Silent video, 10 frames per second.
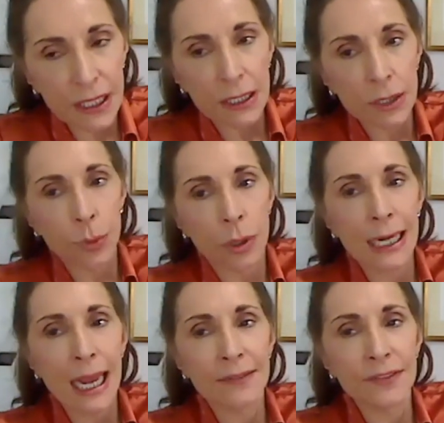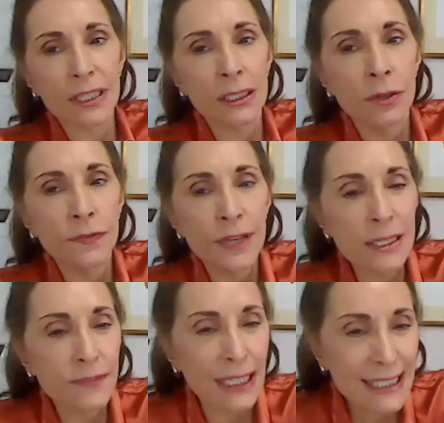You want to have
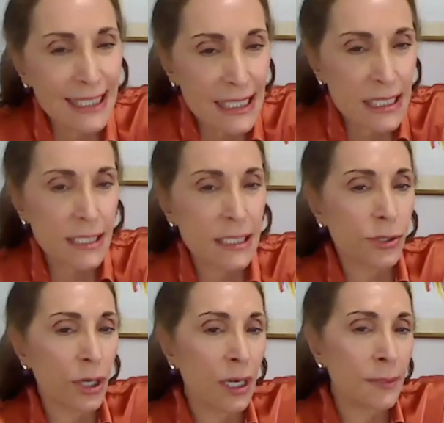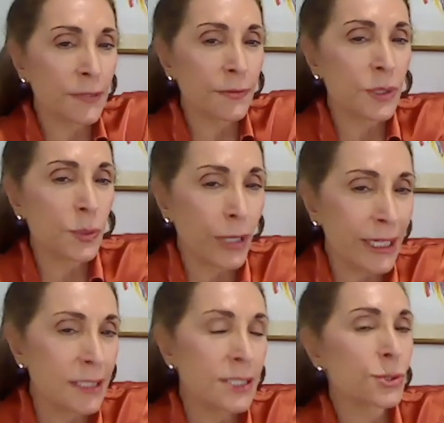innovative ideas that are coming from the
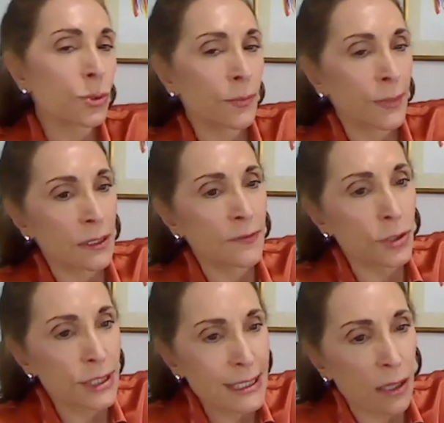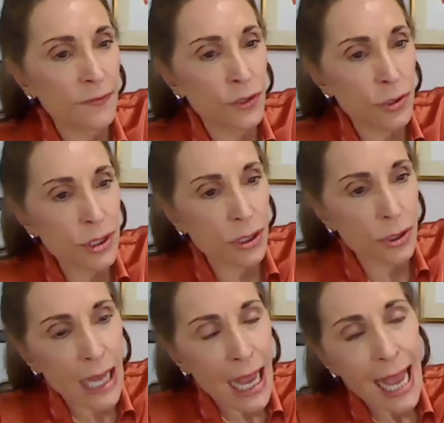brainstorming of your,
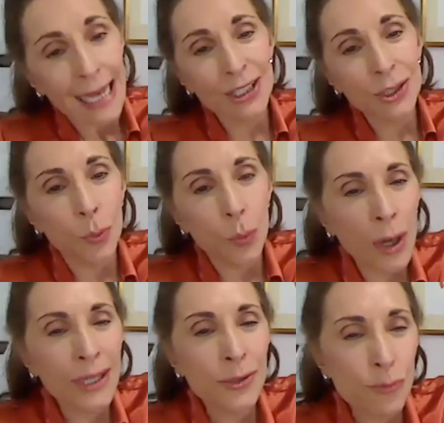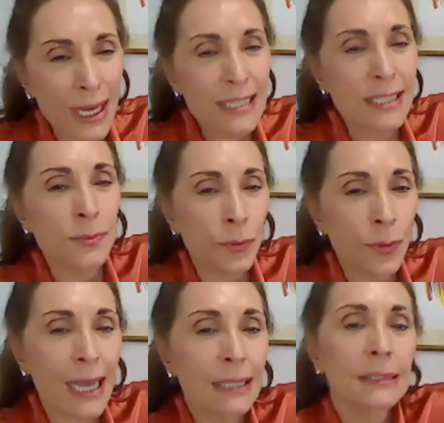and you want to raise the
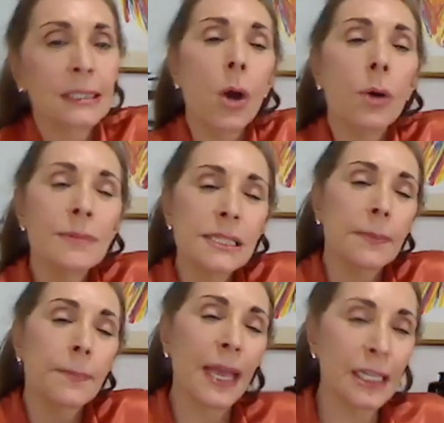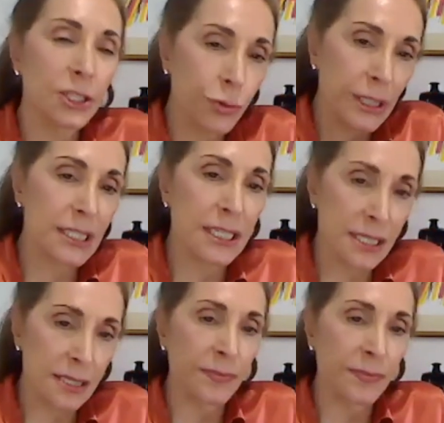morale, and almost like patriotism,